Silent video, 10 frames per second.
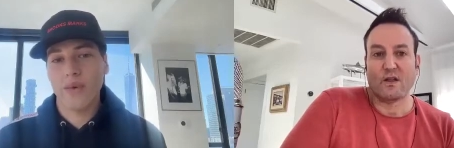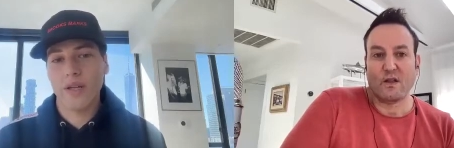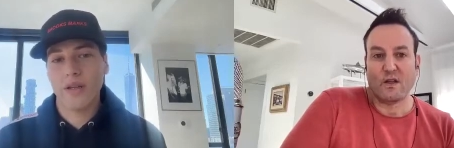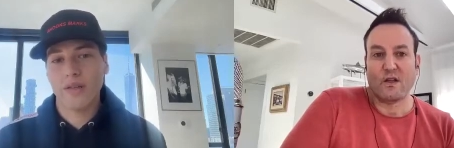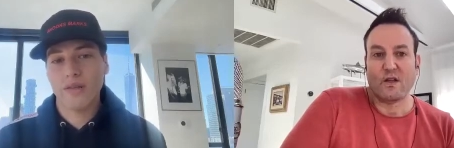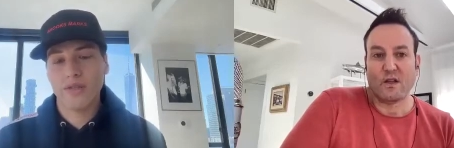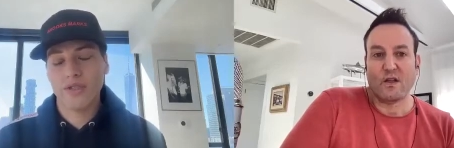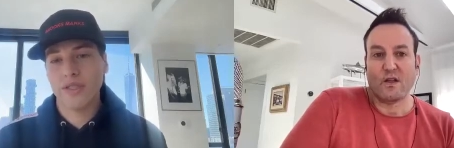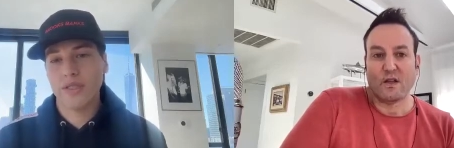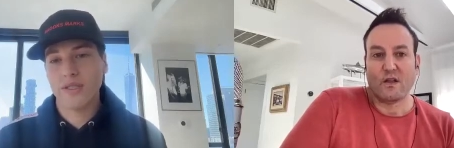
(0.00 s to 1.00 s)
Speaker 1: when
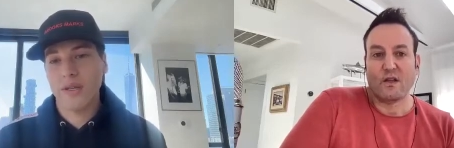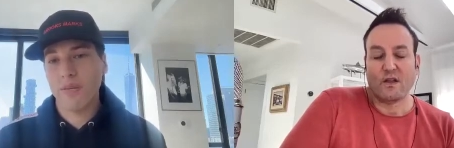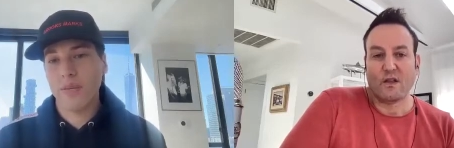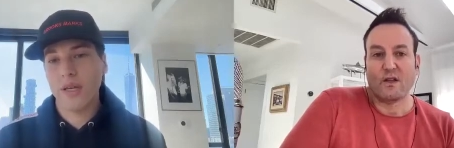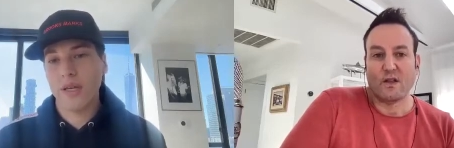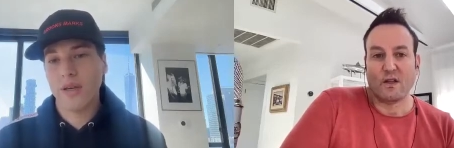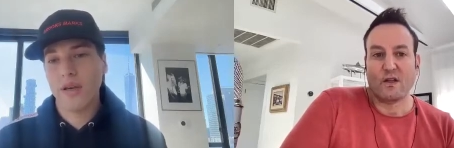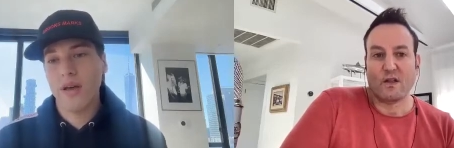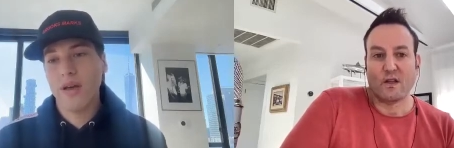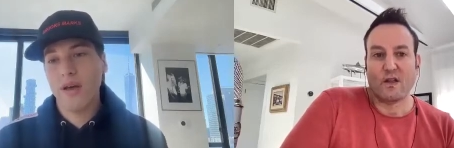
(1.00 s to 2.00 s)
she's simply
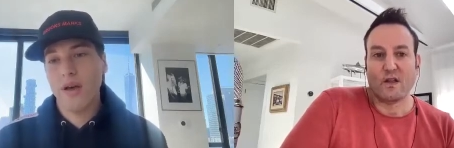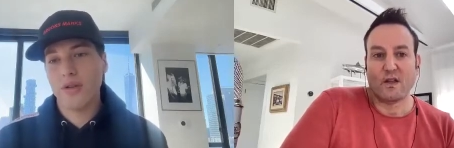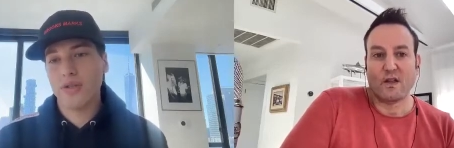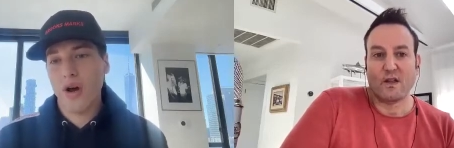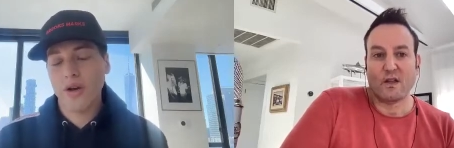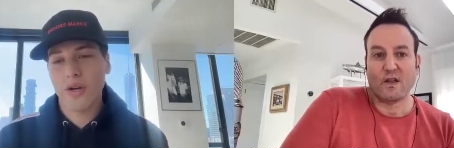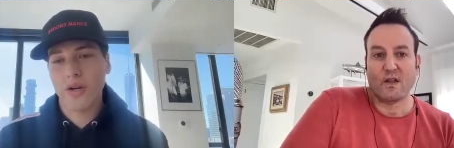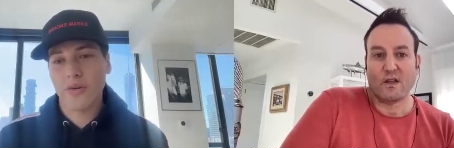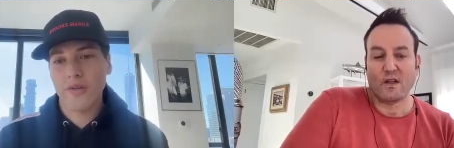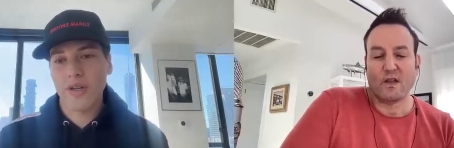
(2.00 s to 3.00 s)
a daughter
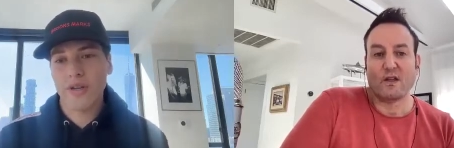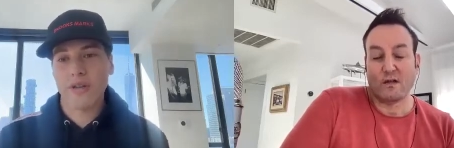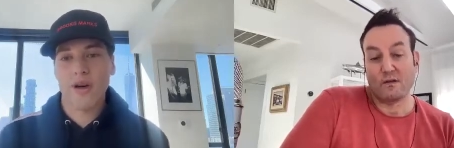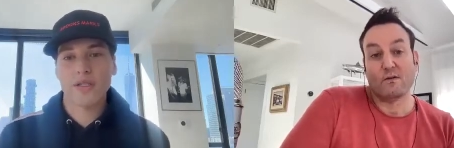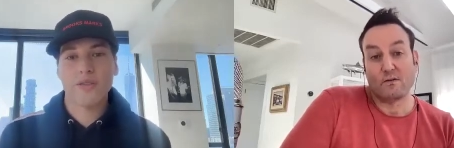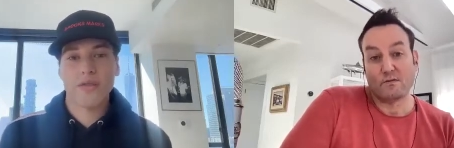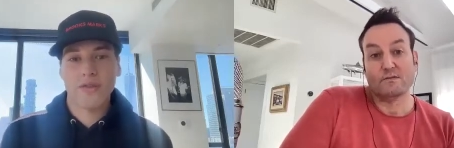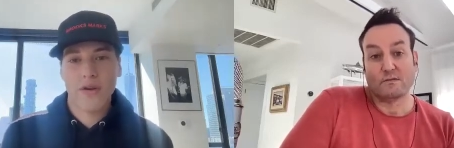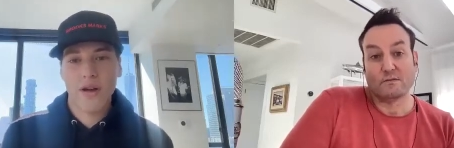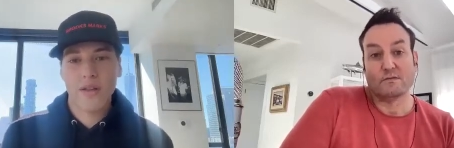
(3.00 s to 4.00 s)
grieving the loss of
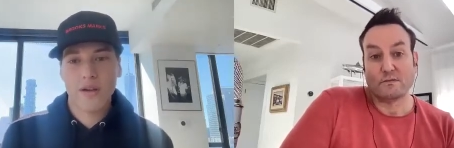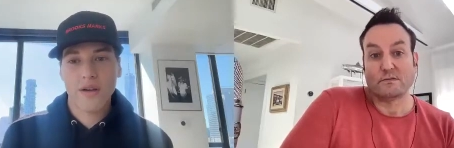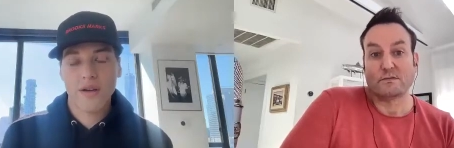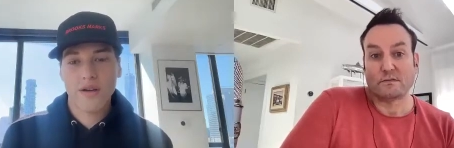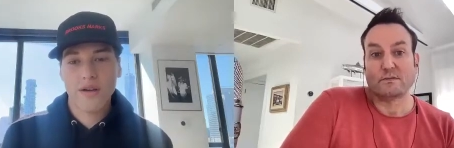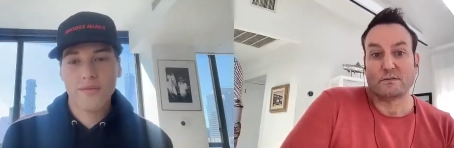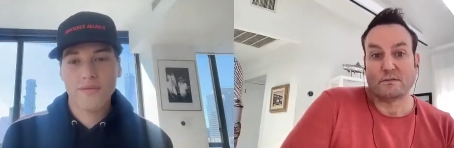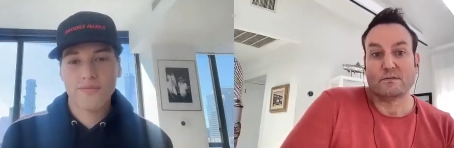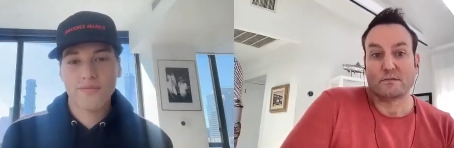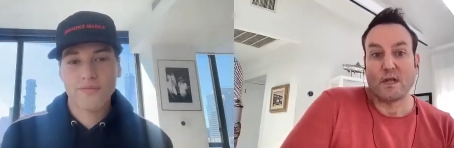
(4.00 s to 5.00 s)
her father.
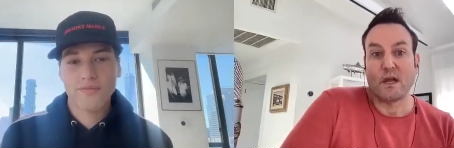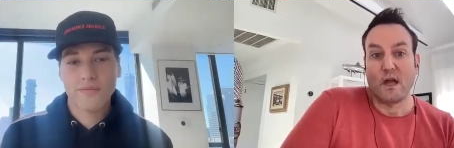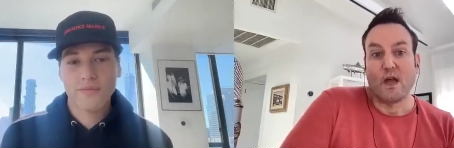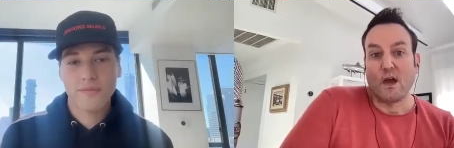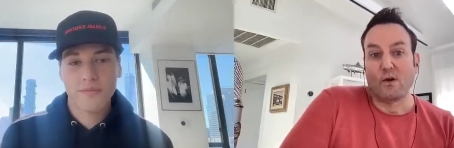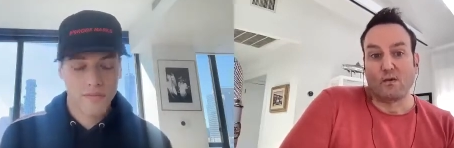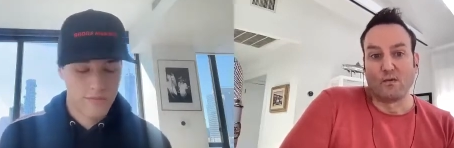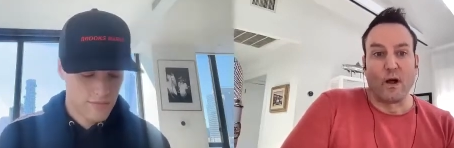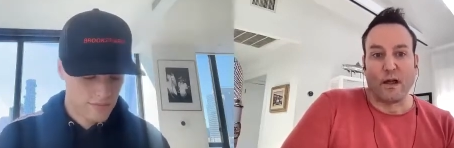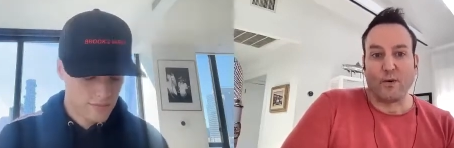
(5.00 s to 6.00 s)

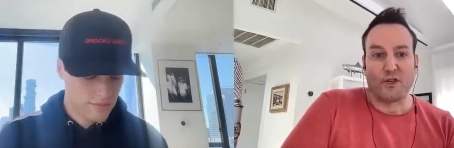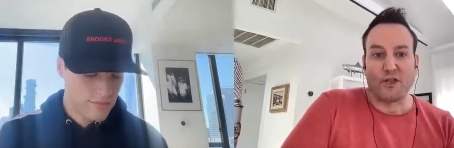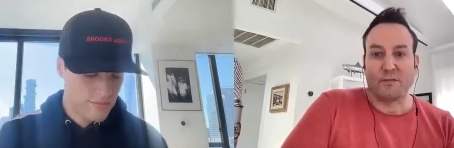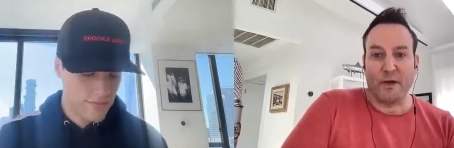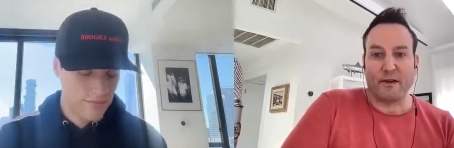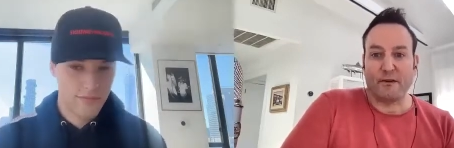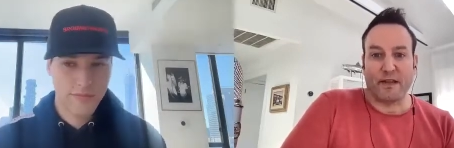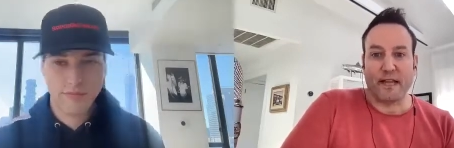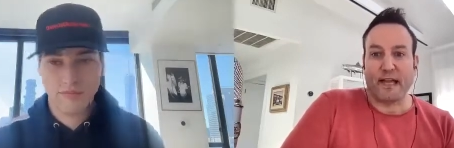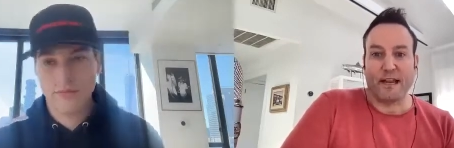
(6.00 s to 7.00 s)
Speaker 2: Right, which is
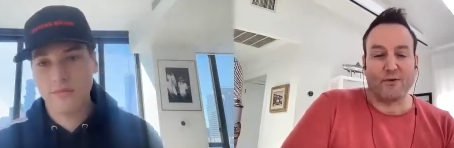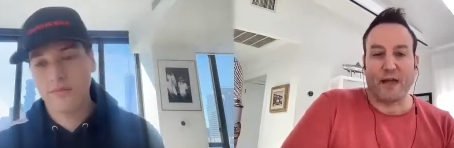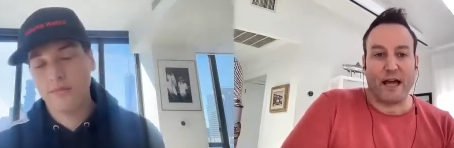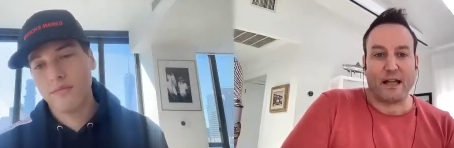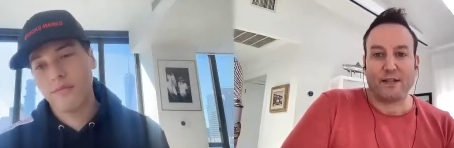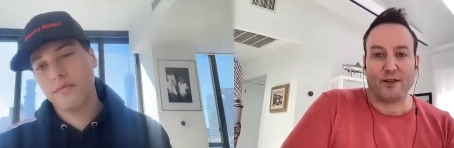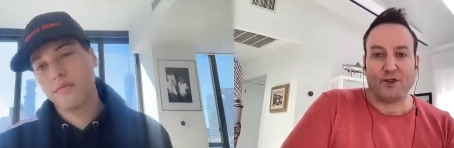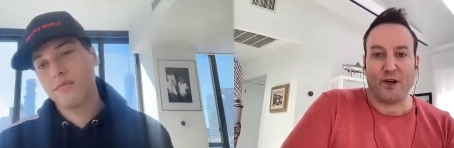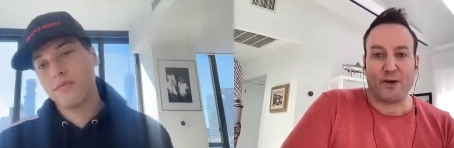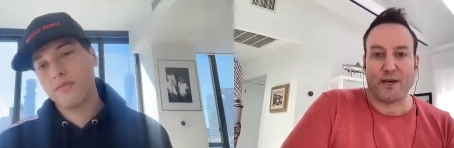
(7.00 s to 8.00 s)
bigger than any
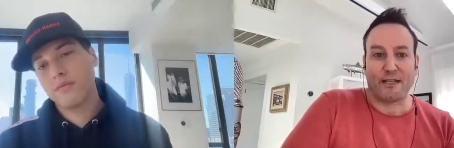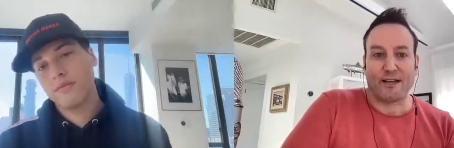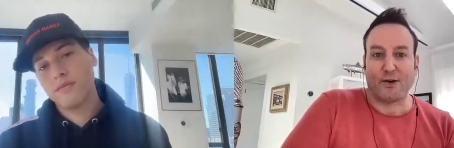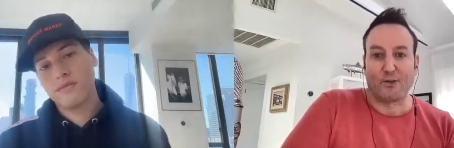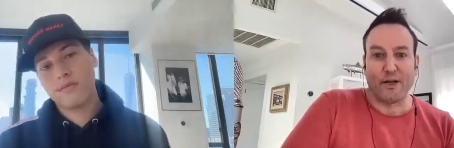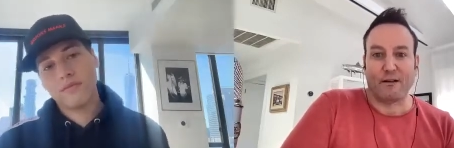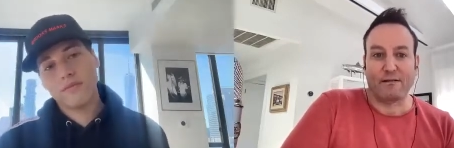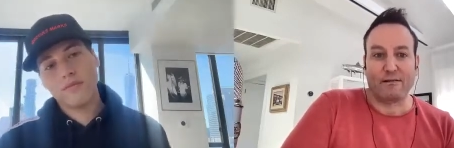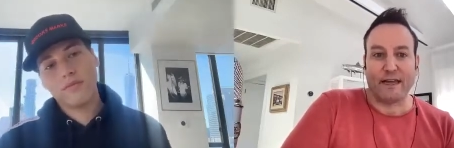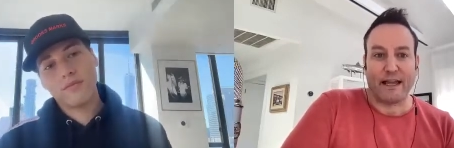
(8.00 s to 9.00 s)
reality show. And it's like a real